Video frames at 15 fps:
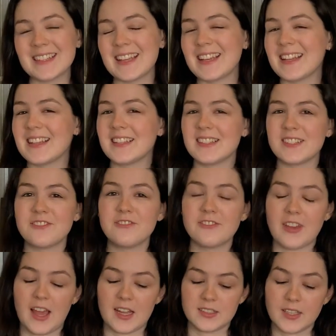it is in
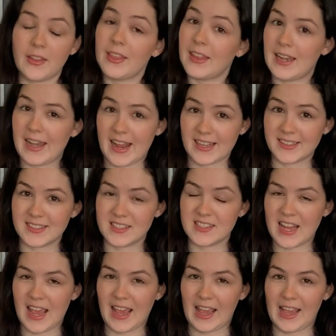fact the next
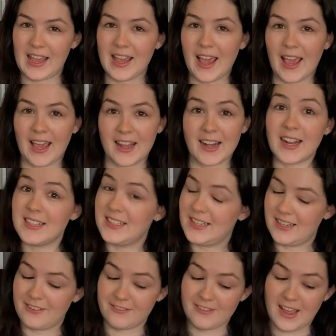day, and I did
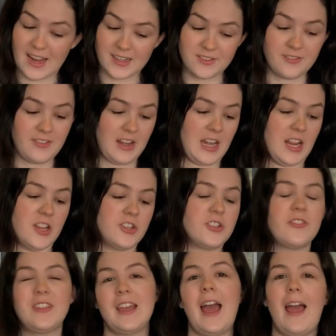in fact finish
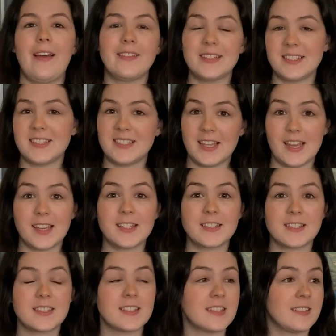the Atlas
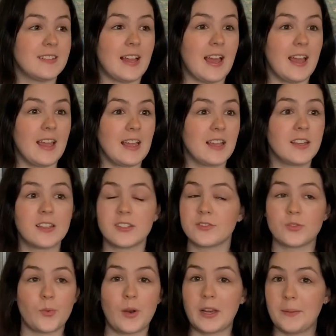6 like
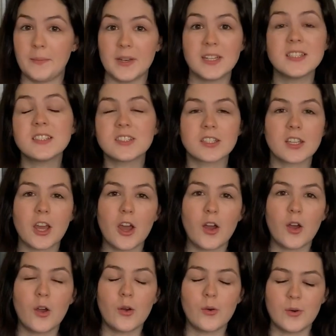20 minutes
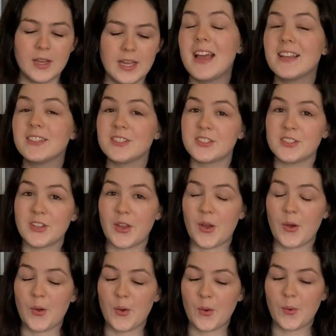ago.
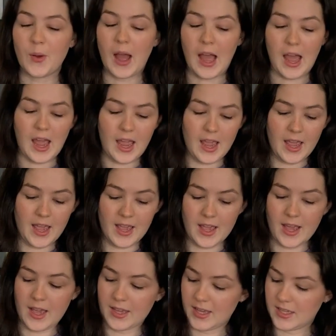So
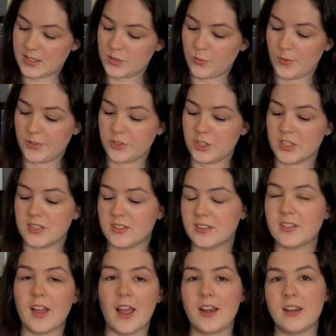I guess we'll just
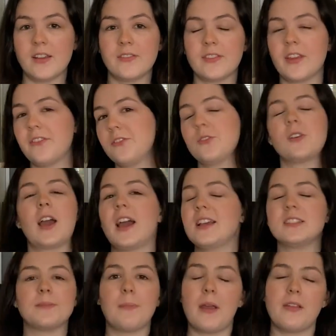kind of give you
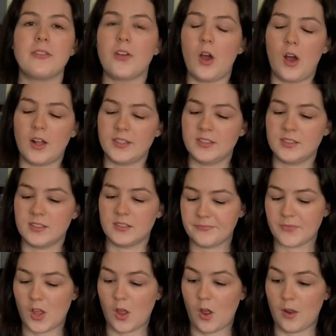guys my thoughts
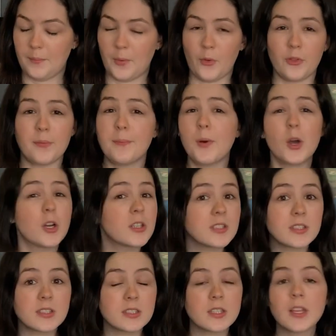on both
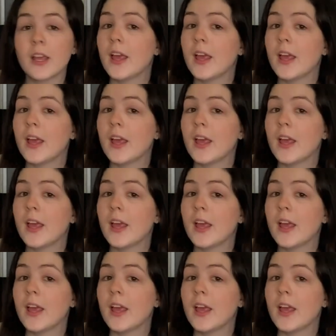books.